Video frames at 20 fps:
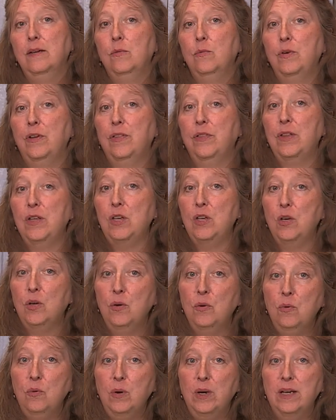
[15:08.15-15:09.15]
with
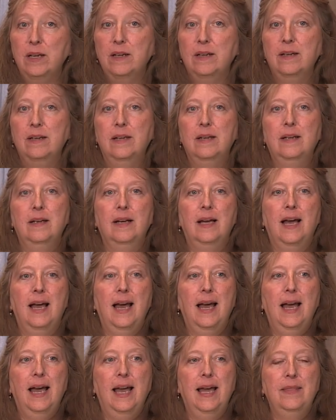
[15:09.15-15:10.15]
you
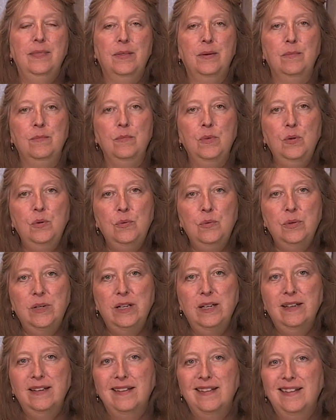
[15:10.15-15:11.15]
and the moon